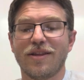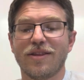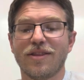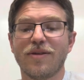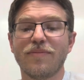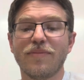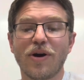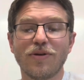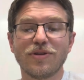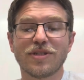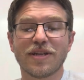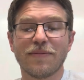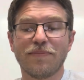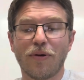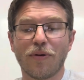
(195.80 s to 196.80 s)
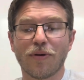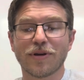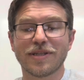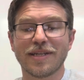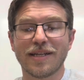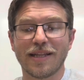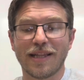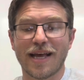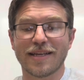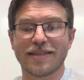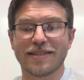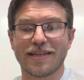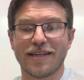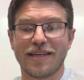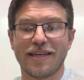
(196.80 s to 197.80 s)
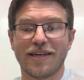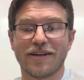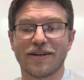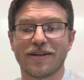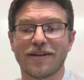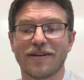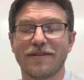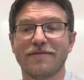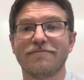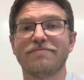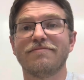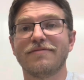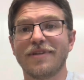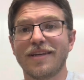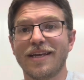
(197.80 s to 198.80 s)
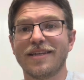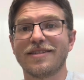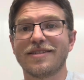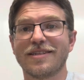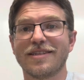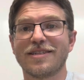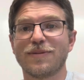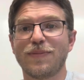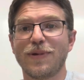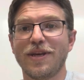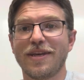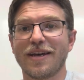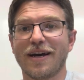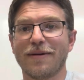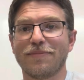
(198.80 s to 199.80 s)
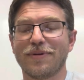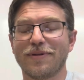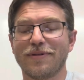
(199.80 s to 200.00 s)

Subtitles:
The most important lesson here is to speak up.